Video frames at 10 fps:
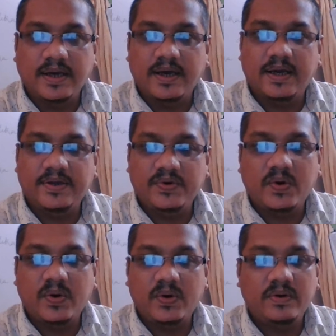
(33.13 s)
and
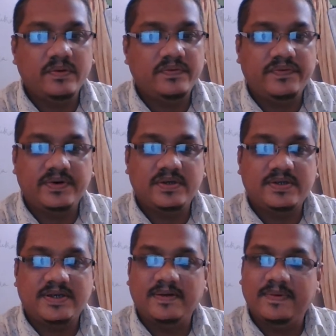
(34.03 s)
your
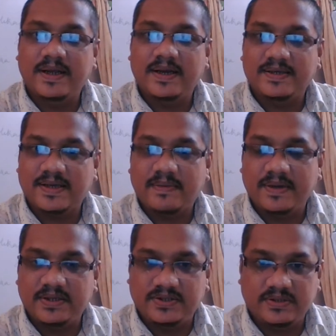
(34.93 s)
first terminal
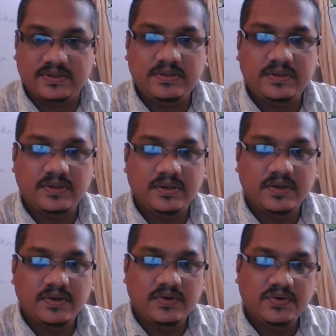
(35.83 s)
examination
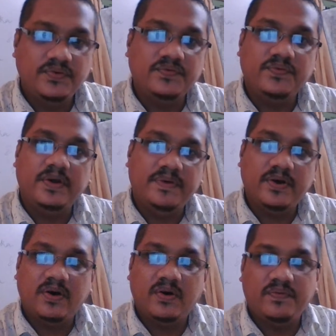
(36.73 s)
will be
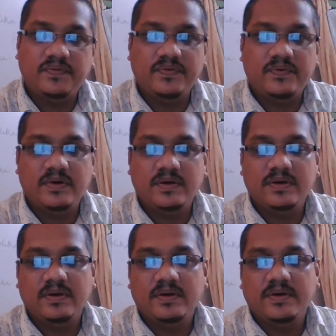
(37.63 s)
of
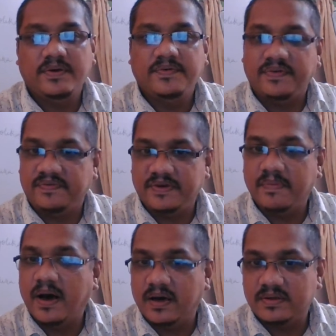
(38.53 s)
50
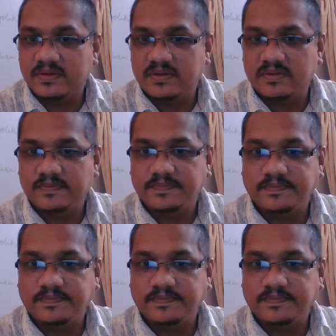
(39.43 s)
marks,